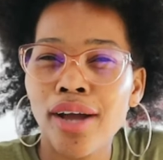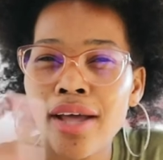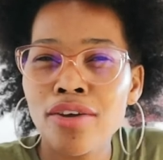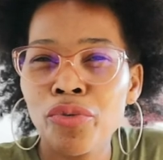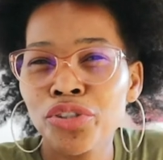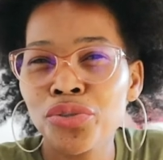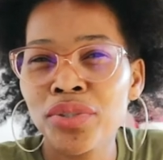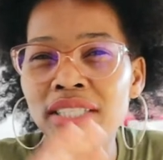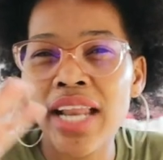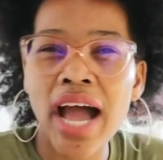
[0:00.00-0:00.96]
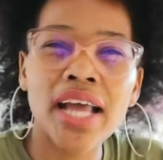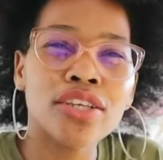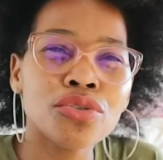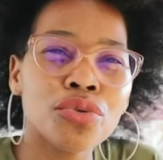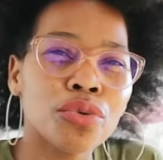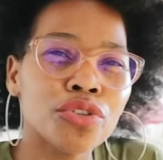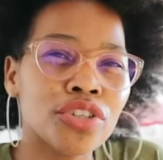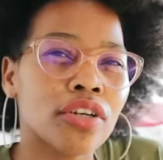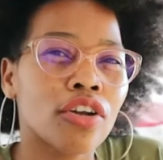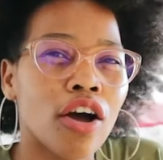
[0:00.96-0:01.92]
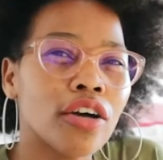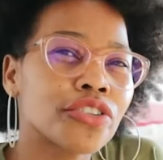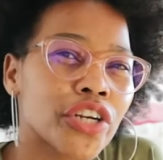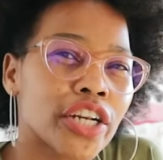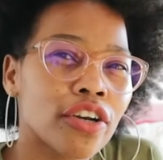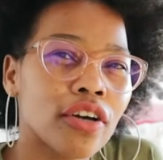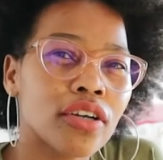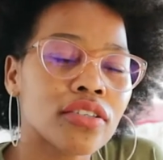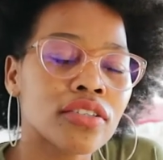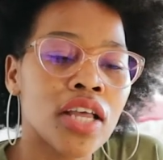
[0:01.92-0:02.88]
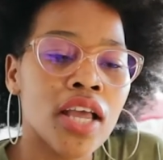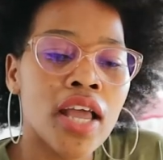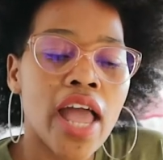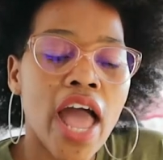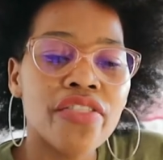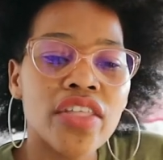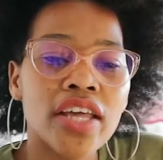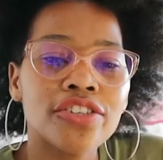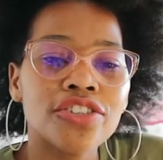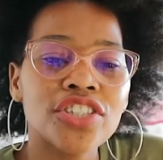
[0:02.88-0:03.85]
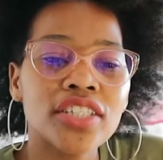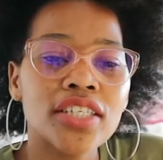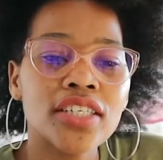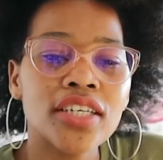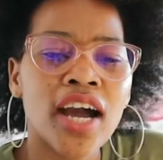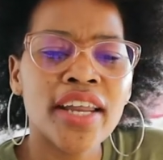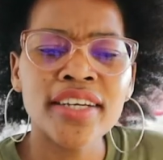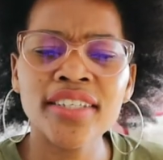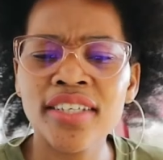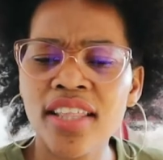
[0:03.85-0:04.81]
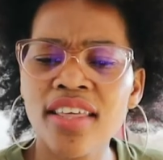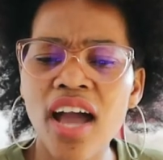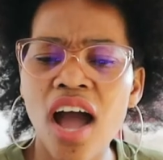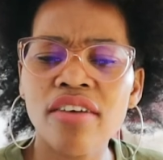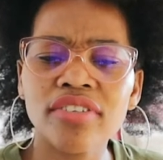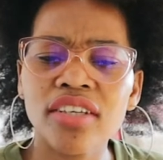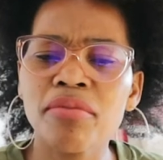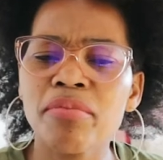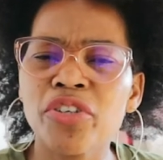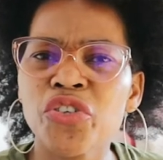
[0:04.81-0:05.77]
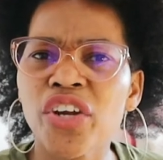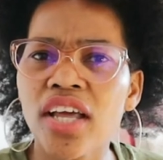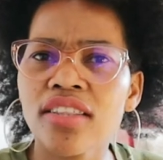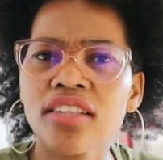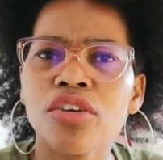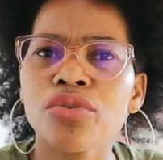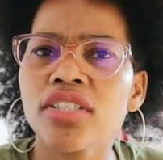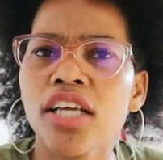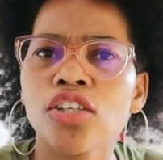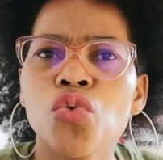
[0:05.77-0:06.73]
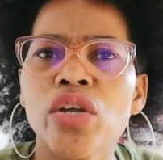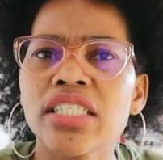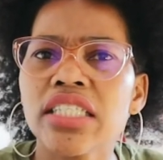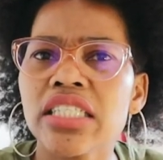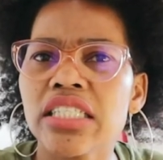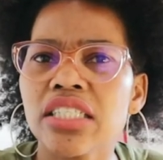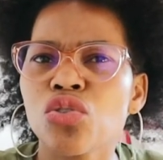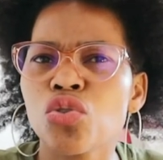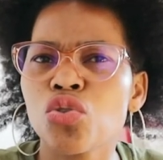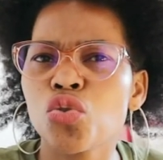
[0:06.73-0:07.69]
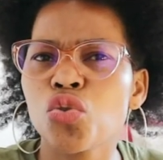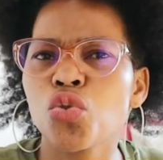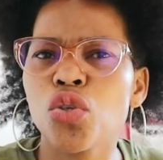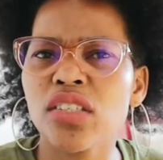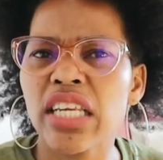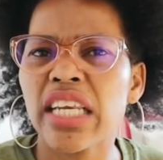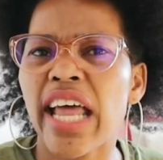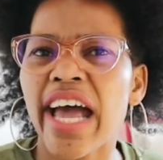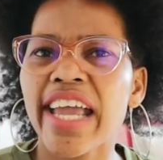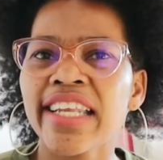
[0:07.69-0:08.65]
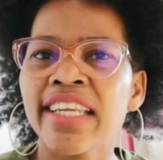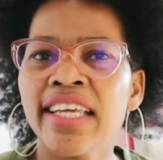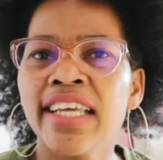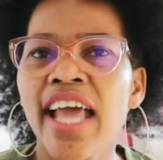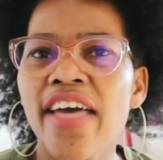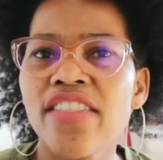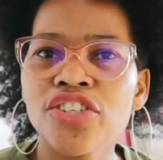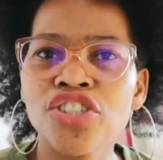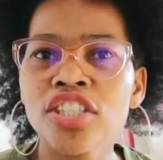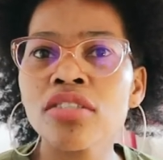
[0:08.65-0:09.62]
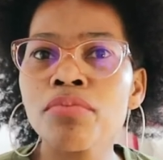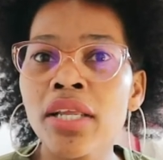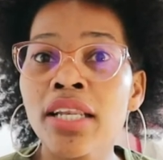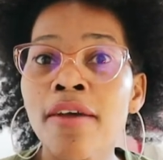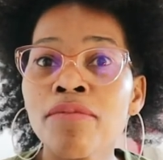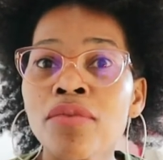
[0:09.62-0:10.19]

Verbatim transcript: i think when she was in high school she had long dreadlocks and then she cut it i think after matric. i think that was like 20 2009 and then she's been